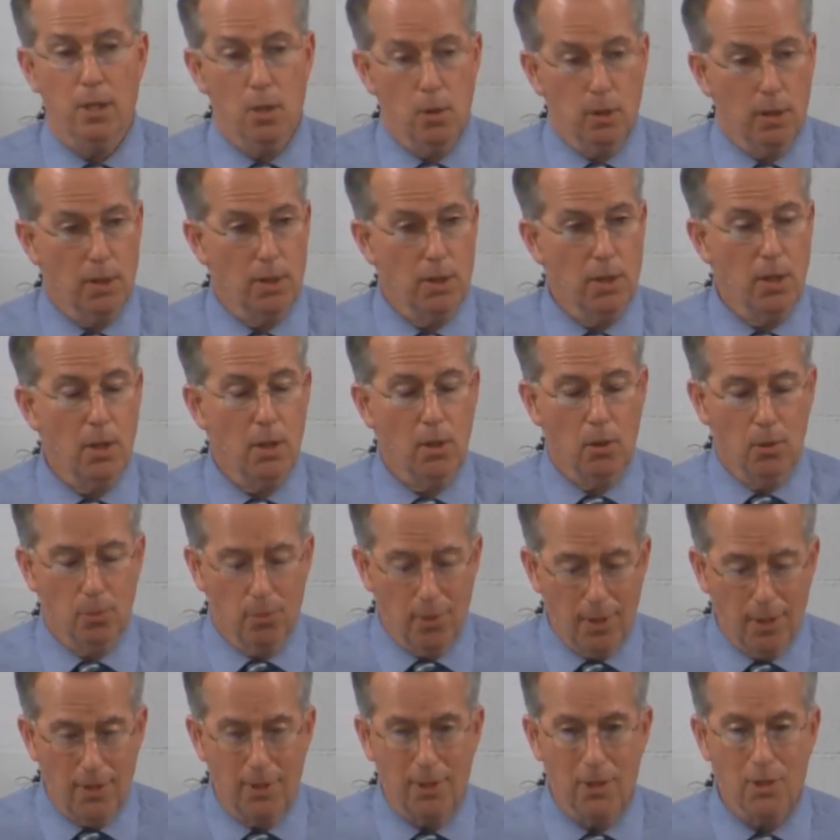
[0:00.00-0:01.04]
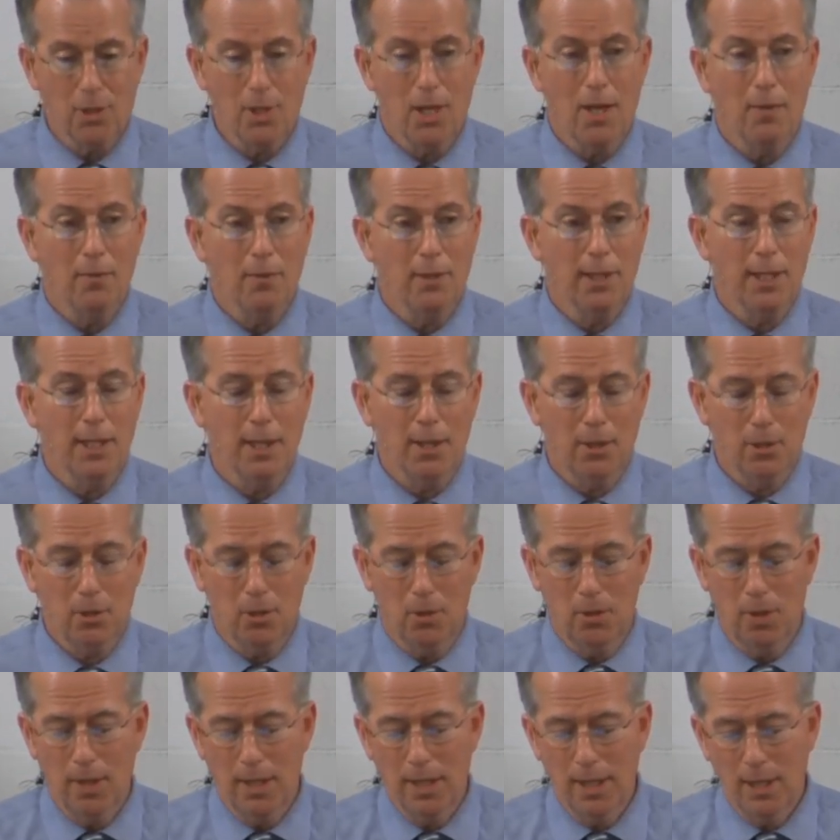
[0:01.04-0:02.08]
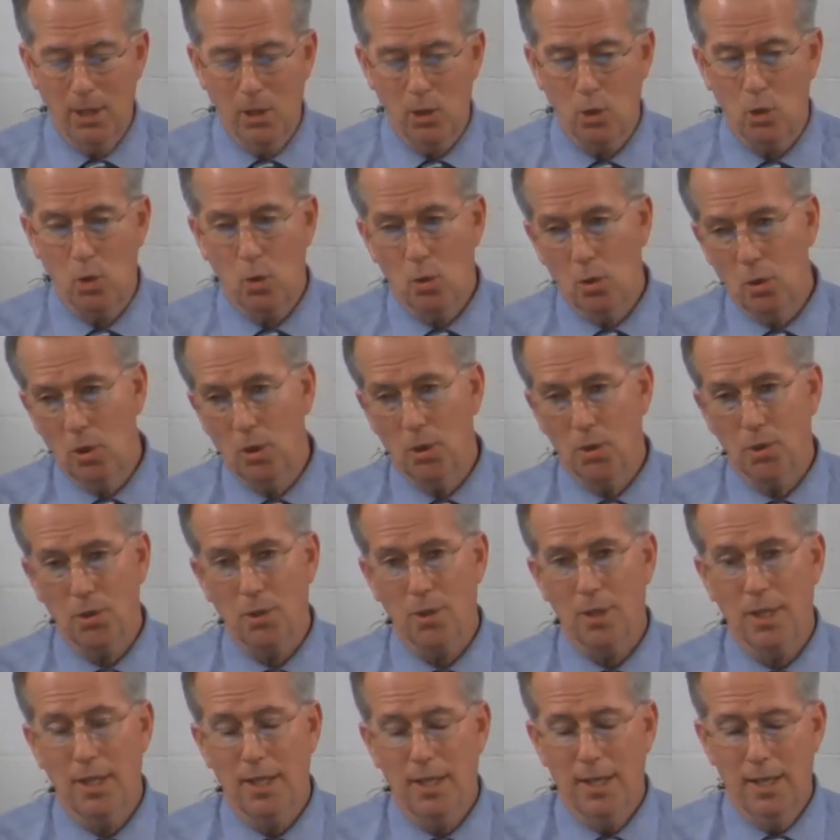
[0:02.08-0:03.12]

you can know that this heavenly country is yours